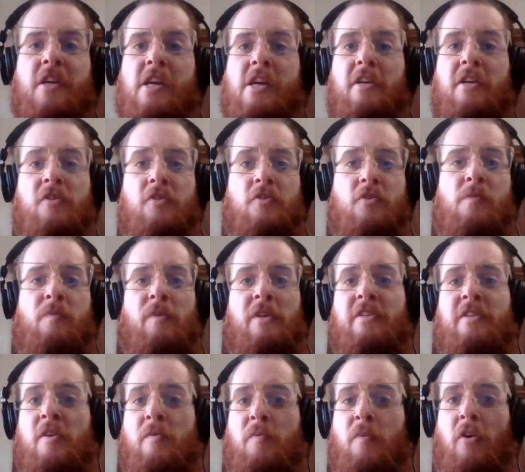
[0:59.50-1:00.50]
Actually,
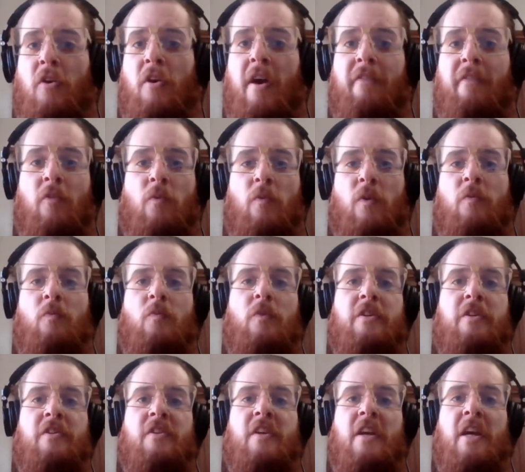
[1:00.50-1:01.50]
extremely simple.
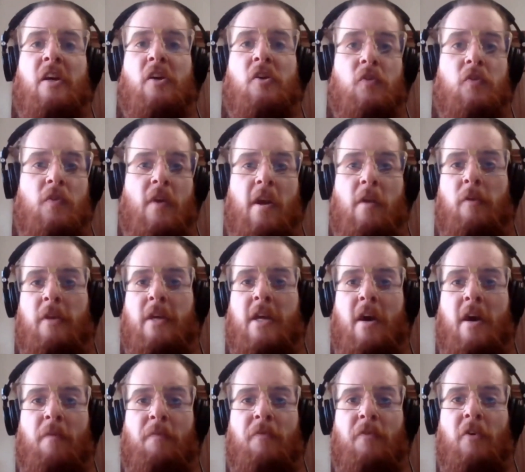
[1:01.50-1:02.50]
Everyone was
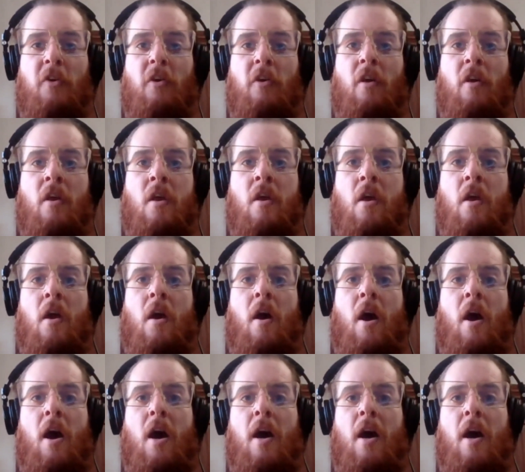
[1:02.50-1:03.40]
incredibly helpful.